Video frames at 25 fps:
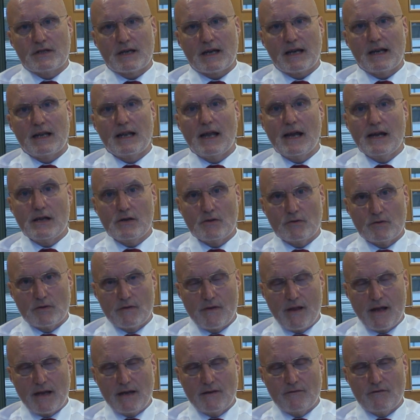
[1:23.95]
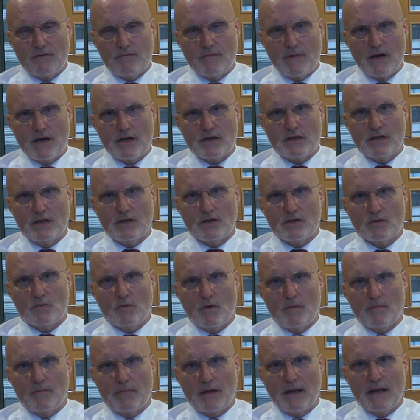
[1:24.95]
to collate all of that information into
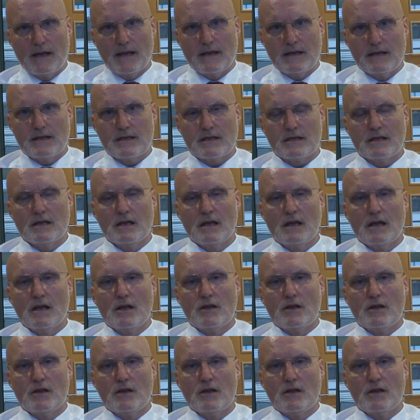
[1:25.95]
one place